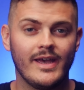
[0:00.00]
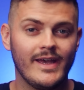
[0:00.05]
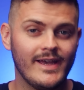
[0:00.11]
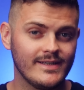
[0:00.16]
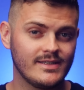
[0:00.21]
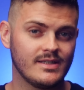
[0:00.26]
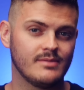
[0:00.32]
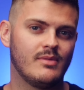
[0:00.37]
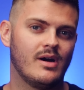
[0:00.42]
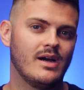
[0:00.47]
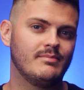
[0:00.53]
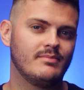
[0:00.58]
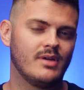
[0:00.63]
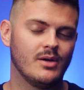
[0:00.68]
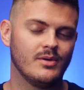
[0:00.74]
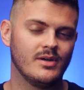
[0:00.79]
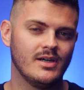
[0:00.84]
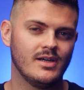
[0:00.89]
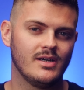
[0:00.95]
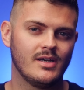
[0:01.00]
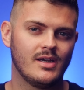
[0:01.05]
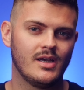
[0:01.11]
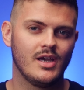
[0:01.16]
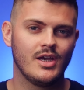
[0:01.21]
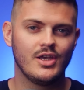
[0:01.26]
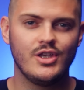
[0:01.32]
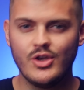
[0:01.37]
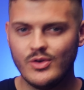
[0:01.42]
Here's a mind blower.
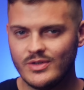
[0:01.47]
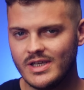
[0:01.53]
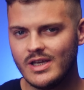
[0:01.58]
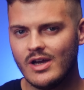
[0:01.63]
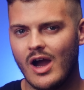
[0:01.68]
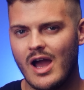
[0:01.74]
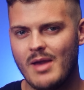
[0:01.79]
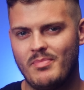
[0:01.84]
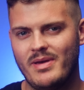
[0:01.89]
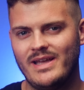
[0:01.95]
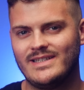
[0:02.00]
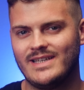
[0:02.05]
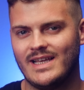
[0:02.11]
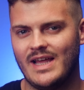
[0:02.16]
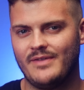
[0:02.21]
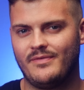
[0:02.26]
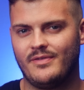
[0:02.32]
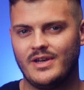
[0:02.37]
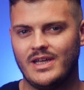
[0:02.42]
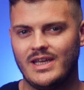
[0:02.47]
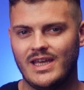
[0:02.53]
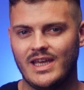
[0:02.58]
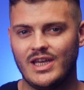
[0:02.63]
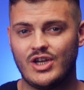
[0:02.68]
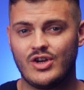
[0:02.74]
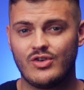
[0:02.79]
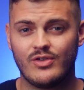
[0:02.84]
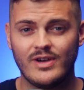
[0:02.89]
Using IP telephony
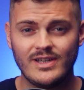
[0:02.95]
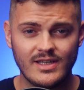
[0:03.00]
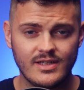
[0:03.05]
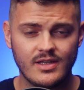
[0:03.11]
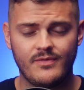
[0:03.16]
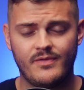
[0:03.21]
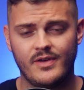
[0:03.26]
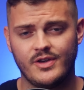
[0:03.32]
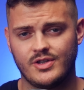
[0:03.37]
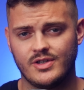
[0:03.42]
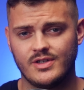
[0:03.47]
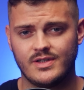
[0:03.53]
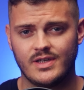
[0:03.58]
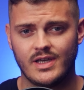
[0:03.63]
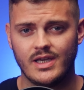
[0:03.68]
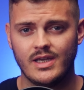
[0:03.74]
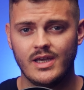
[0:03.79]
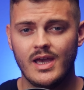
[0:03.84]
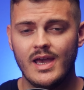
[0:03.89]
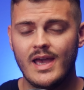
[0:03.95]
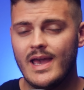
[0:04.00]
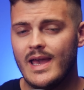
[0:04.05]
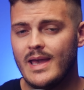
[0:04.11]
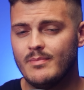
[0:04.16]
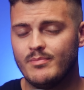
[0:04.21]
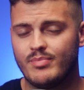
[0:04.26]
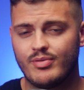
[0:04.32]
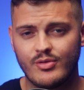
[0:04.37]
increases efficiency,
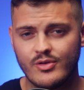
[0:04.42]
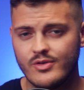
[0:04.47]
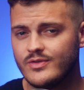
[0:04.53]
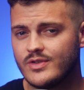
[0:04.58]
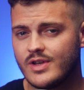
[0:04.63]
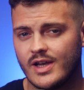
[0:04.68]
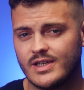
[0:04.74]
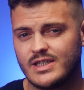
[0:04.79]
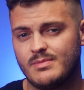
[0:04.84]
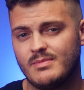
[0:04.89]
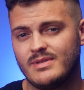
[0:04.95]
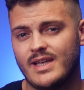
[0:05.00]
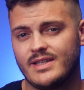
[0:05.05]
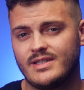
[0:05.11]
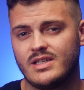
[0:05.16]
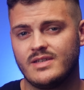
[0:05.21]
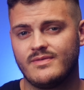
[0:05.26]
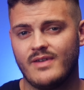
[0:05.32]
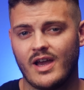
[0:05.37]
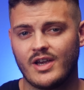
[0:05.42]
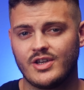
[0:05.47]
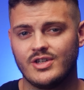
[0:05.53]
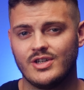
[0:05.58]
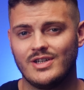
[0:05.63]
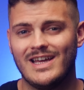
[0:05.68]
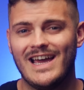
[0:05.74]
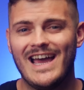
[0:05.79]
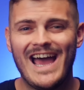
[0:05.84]
improves customer
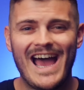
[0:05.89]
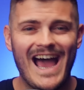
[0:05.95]
satisfaction,